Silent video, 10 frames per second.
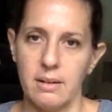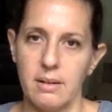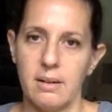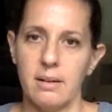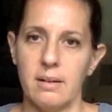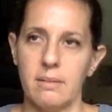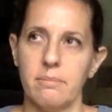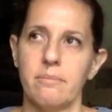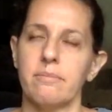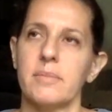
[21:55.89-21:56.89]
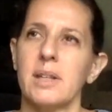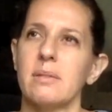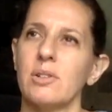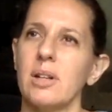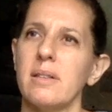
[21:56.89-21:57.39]
Um, I'm
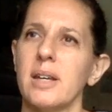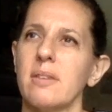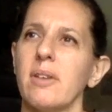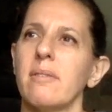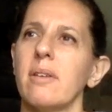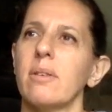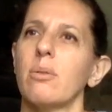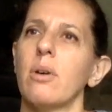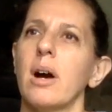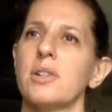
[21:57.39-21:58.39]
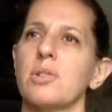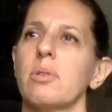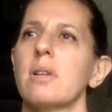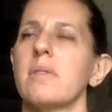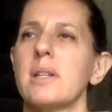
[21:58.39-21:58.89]
trying to think if I've ever washed
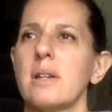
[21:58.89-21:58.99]
one of these.